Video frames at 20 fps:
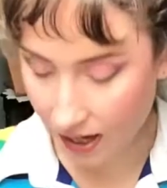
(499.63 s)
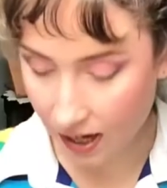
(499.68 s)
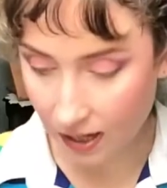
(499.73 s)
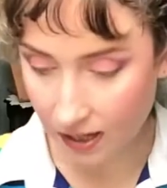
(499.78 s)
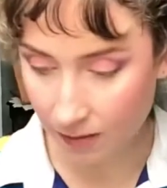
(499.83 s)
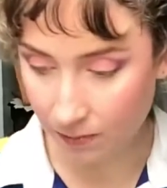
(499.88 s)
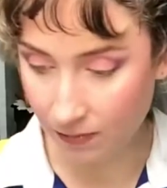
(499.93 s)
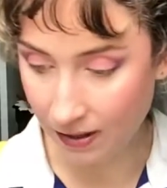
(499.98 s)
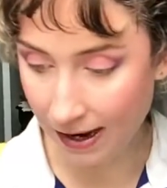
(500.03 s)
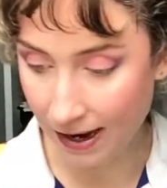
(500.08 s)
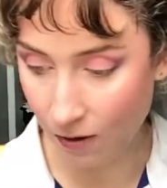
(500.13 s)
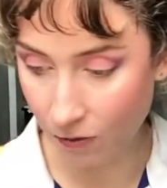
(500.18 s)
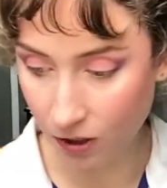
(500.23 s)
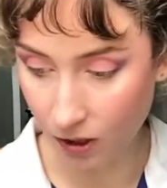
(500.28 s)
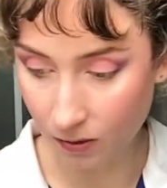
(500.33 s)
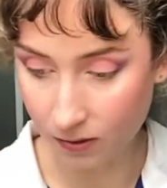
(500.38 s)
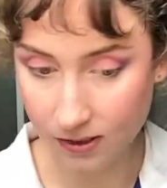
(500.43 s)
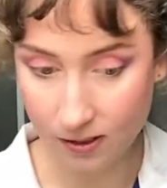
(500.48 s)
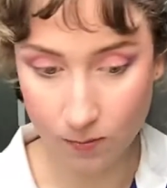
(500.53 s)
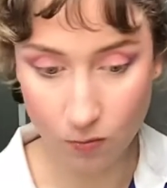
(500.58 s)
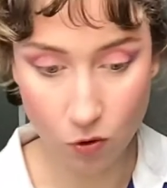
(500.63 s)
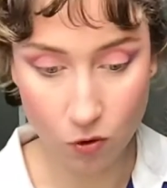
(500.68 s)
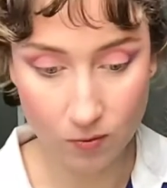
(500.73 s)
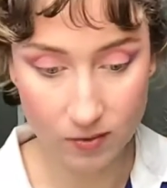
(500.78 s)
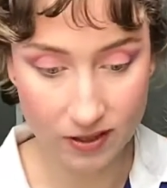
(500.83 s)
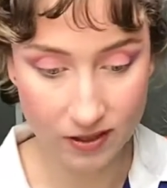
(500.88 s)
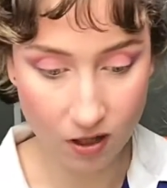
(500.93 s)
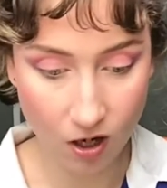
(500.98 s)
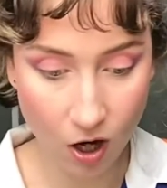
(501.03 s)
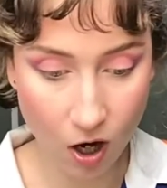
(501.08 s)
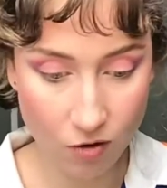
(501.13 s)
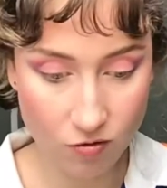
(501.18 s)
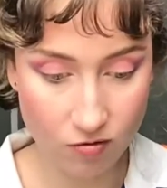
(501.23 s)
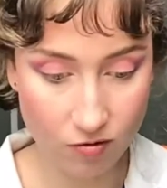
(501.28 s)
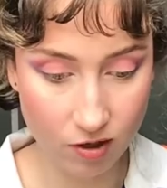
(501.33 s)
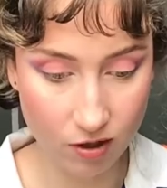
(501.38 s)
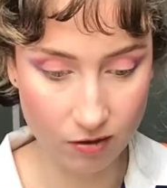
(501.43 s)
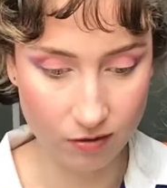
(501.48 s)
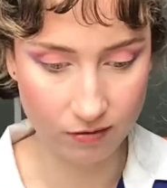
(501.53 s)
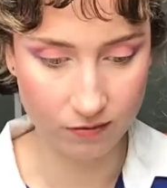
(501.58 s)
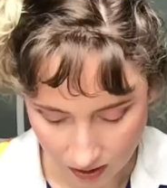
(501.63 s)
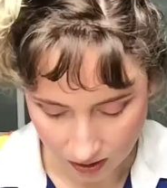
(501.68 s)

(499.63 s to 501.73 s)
am now going to put mascara on.